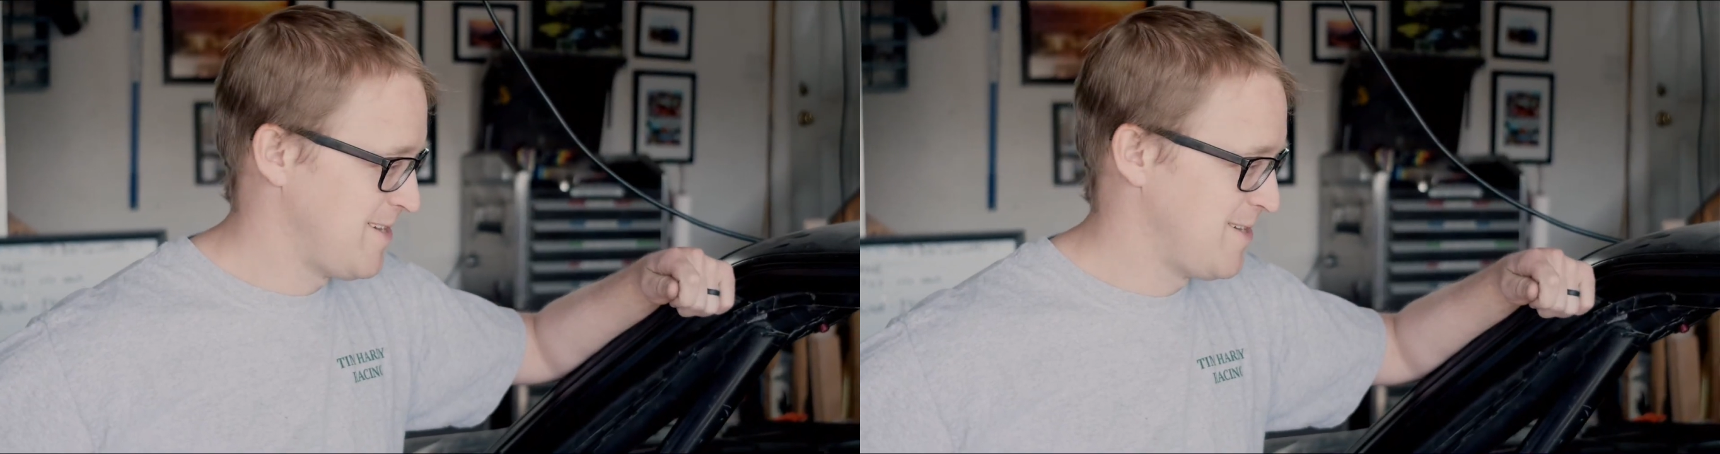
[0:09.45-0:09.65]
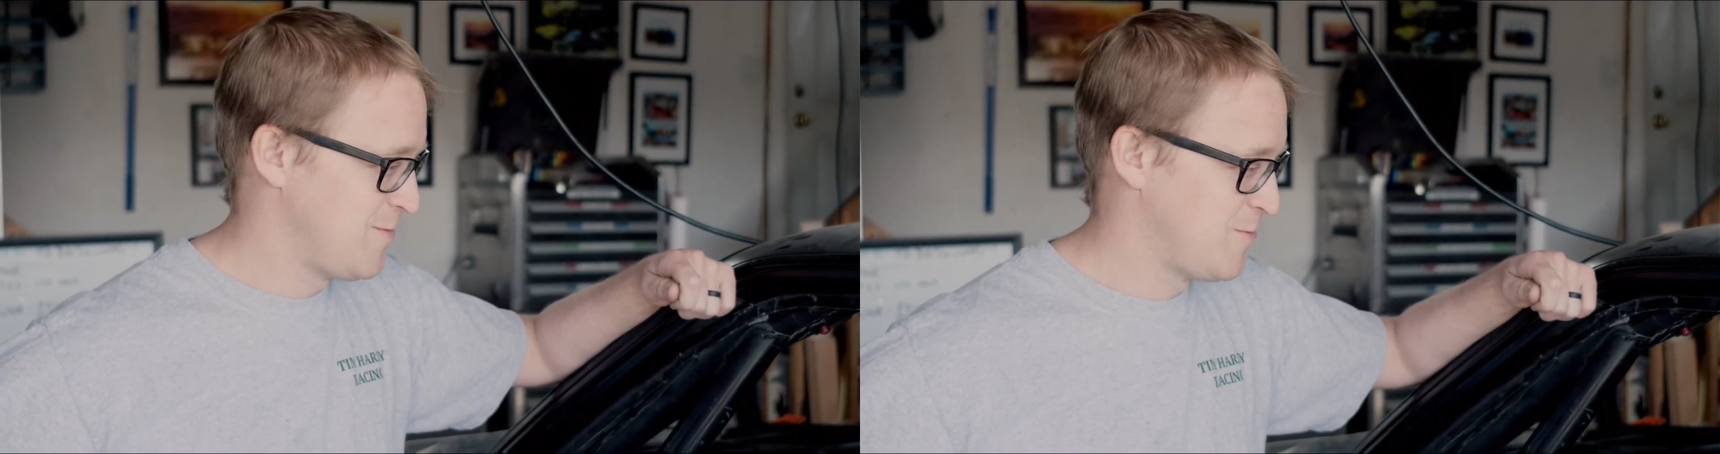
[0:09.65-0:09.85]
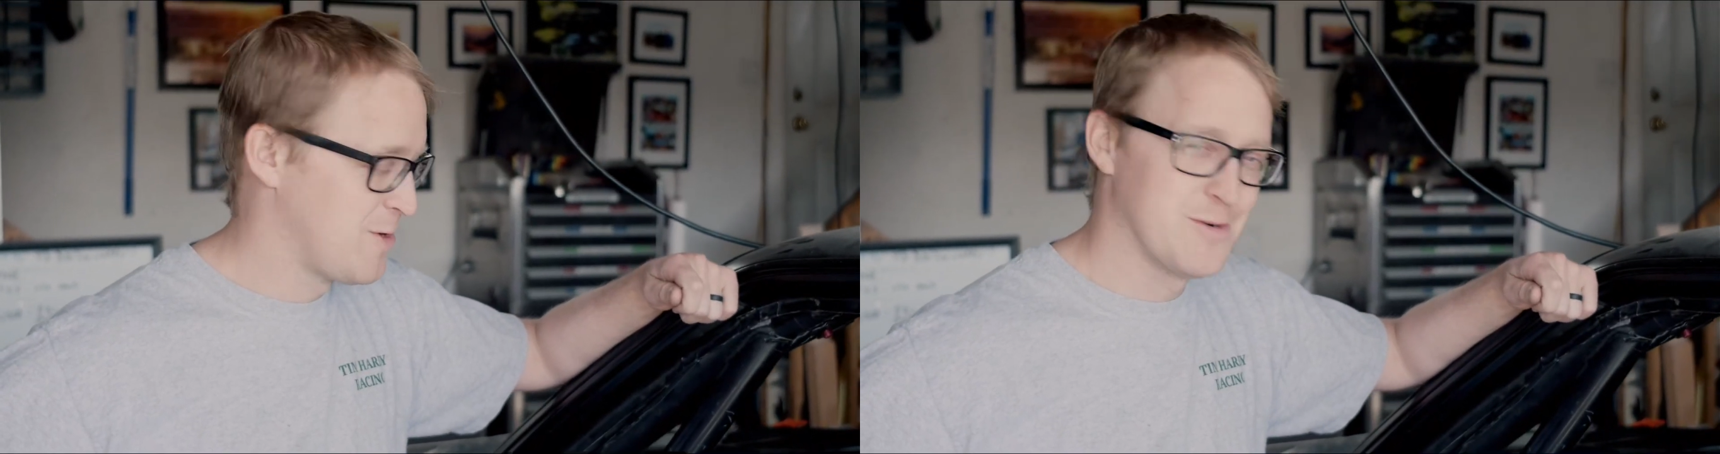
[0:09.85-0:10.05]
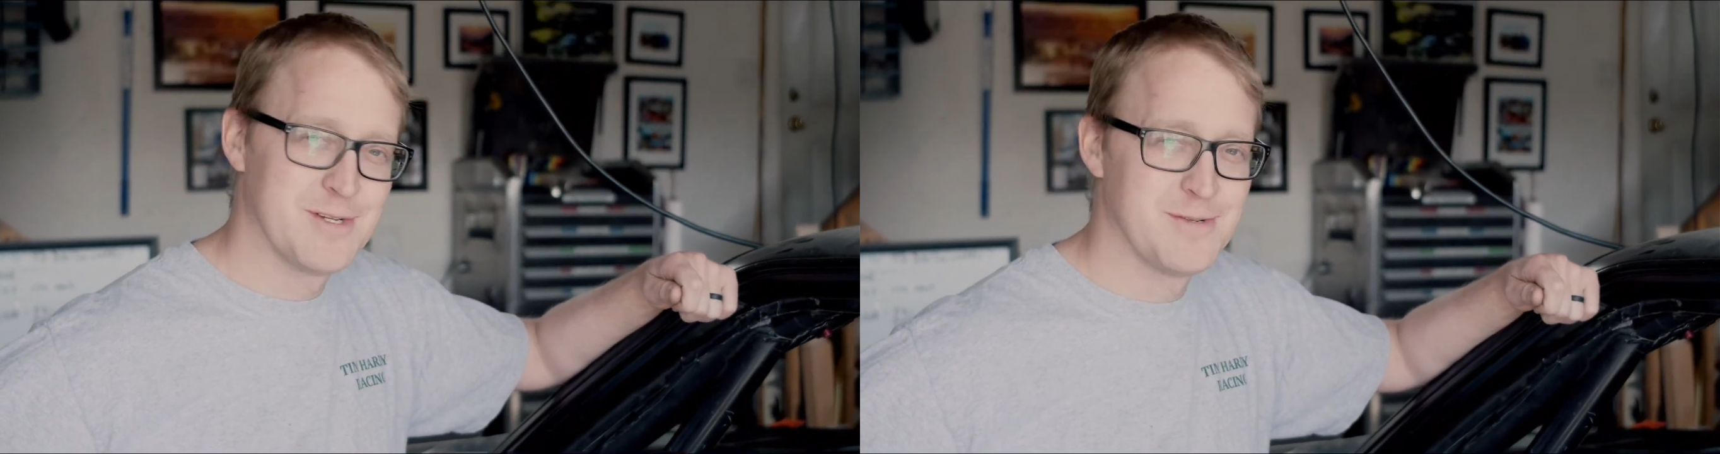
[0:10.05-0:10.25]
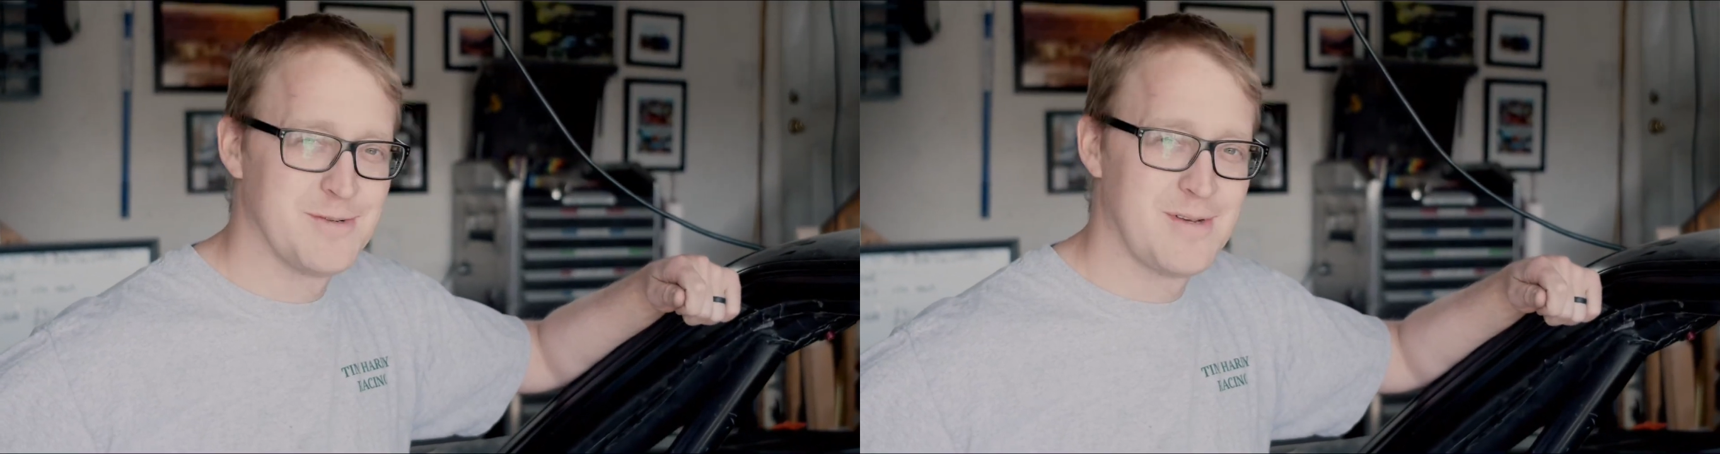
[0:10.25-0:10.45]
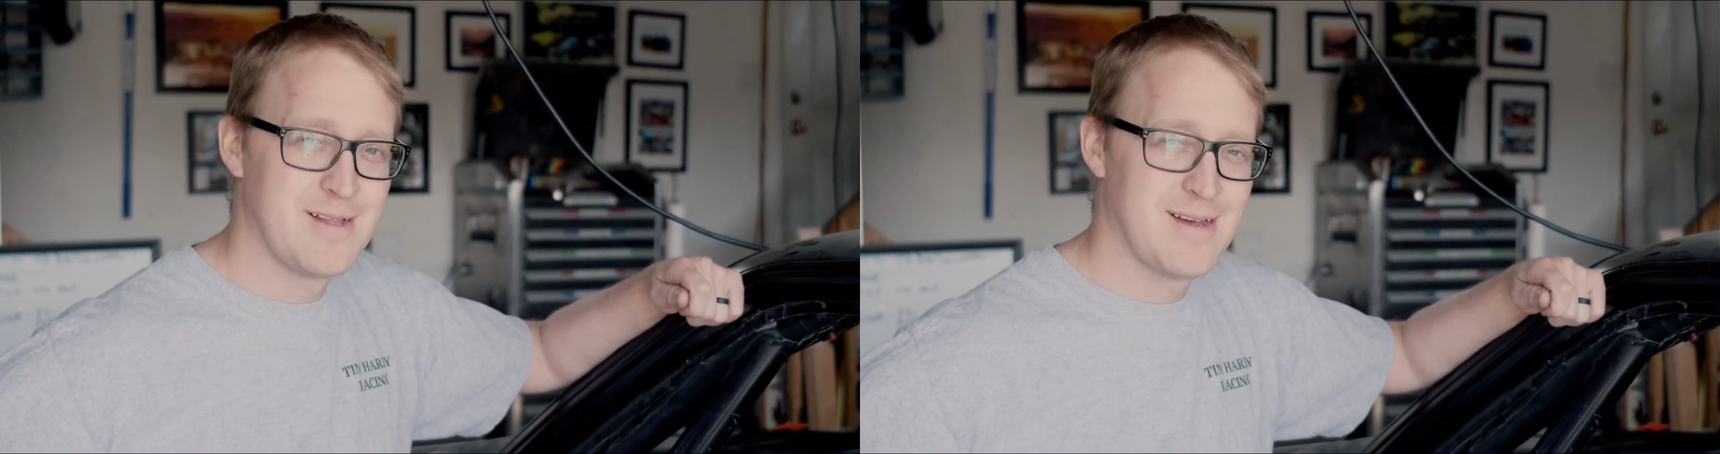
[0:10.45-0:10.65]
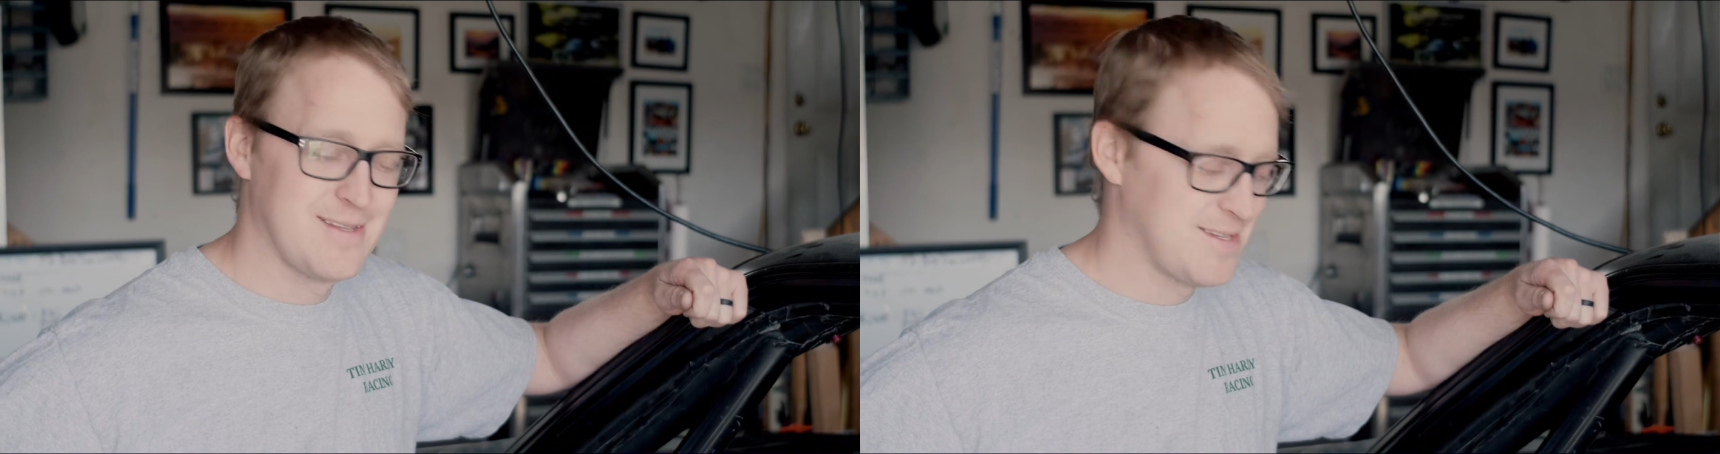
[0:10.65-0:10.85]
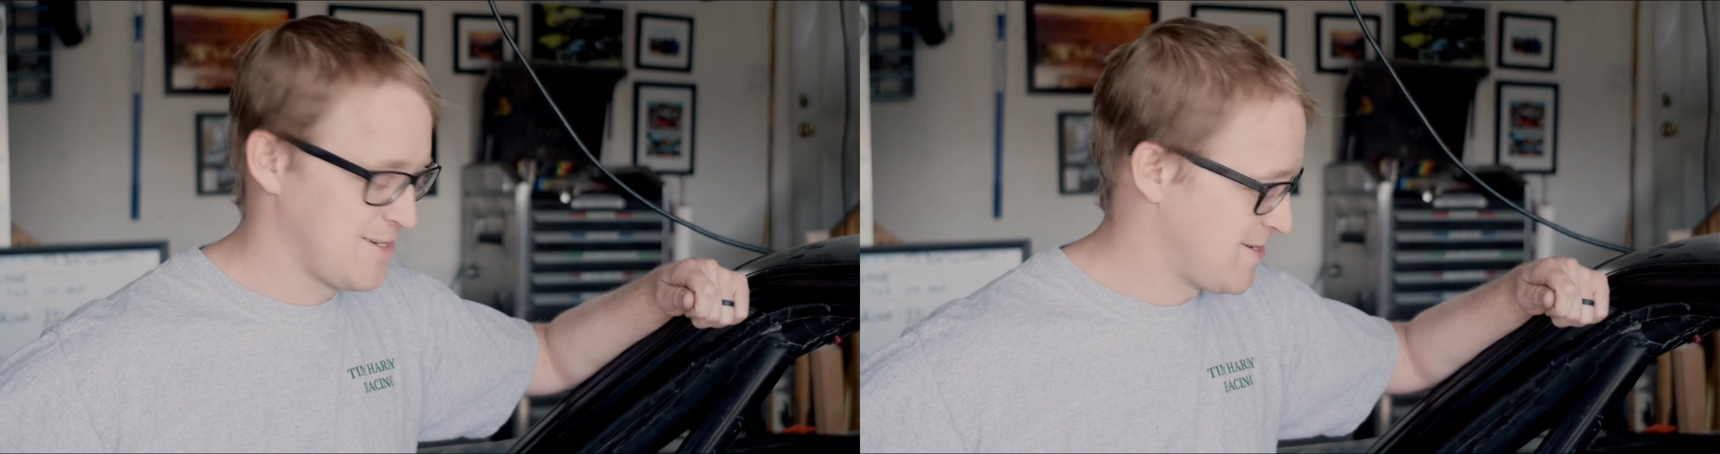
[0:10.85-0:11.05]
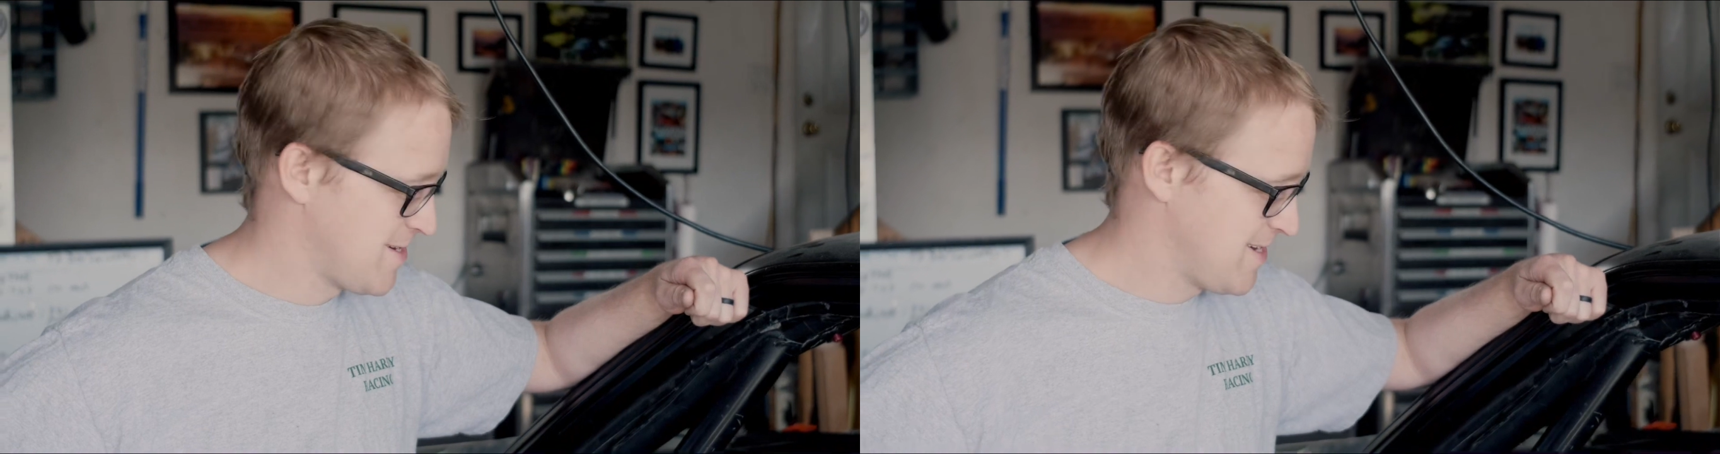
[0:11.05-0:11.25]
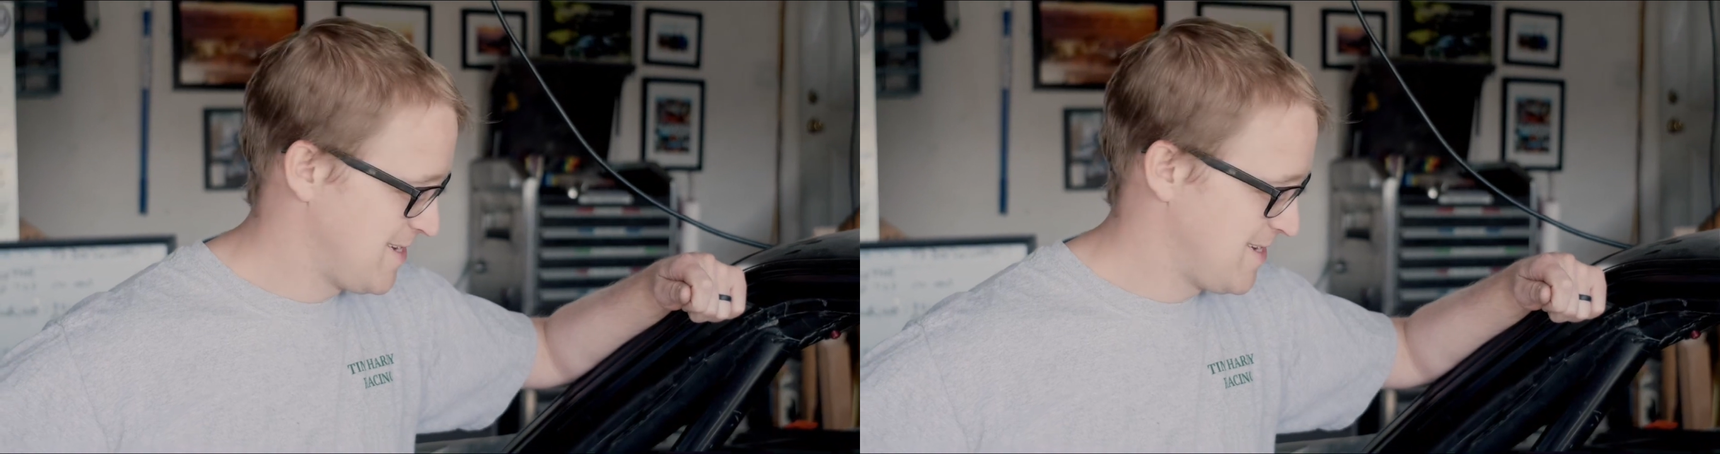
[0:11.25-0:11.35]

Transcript: on what we're doing on the car.